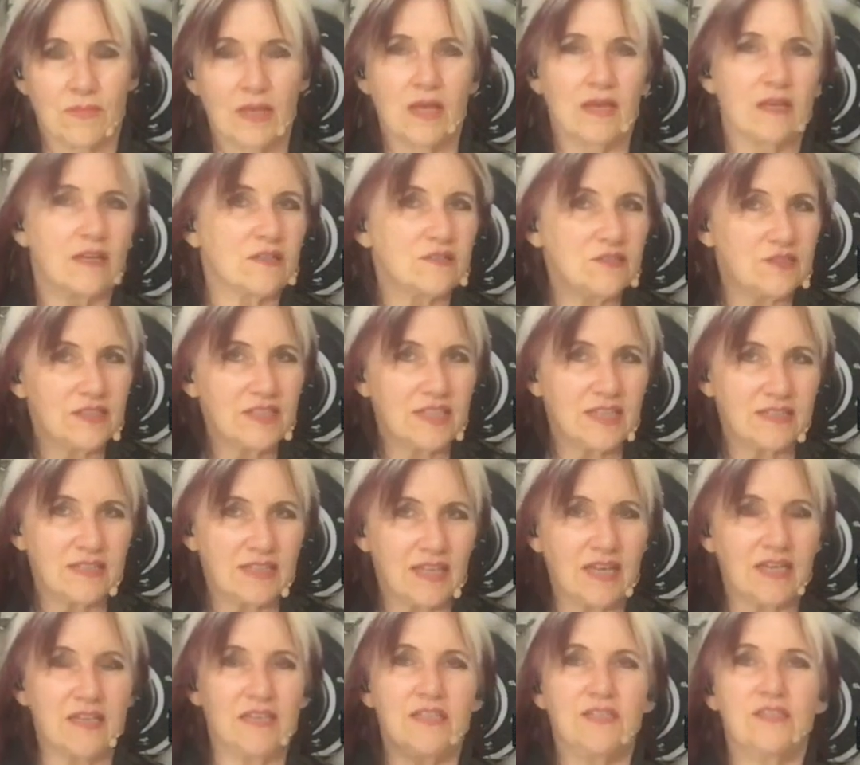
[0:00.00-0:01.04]
because you get
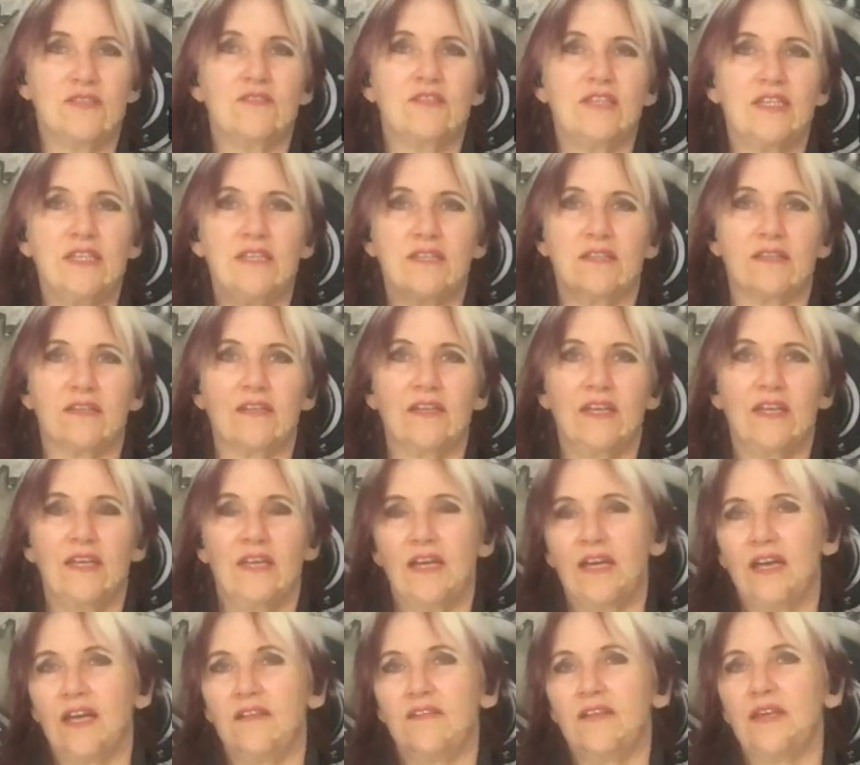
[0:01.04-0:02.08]
that in your ear
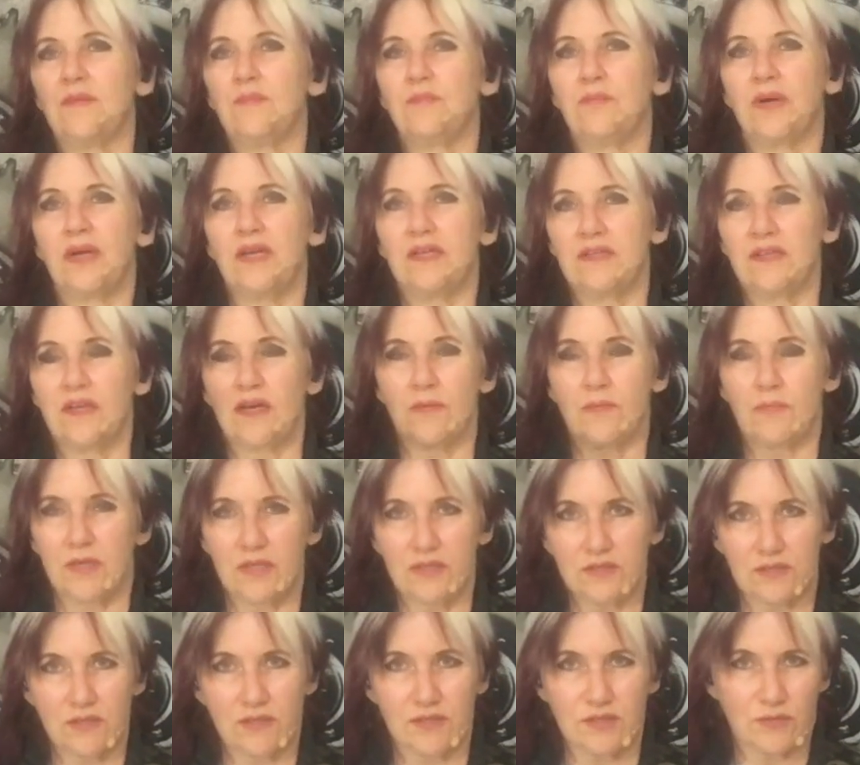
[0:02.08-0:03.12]
and then bend up
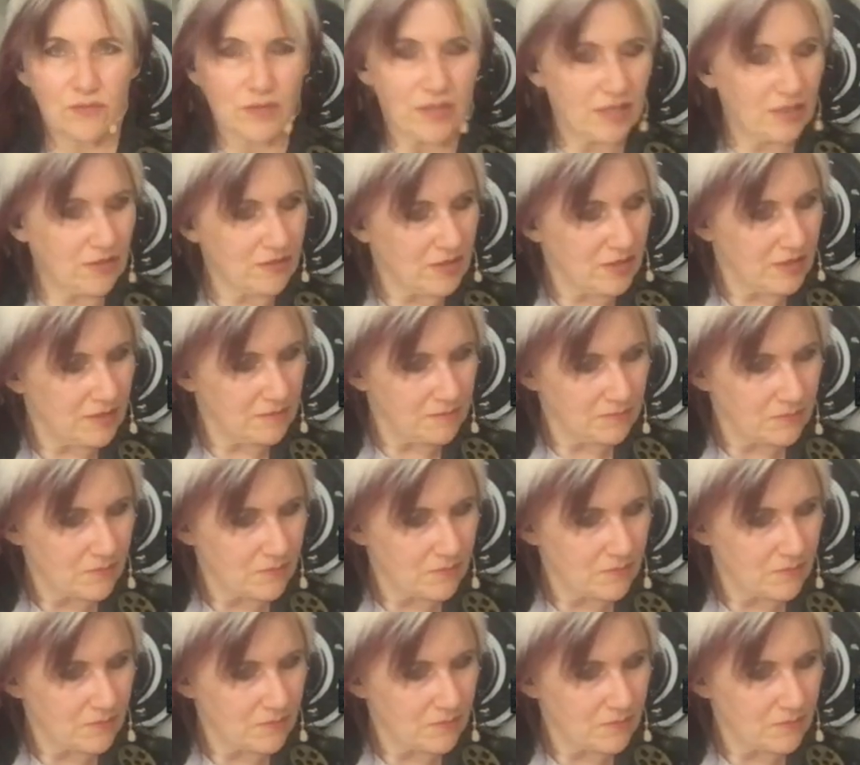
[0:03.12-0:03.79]
until you hear it.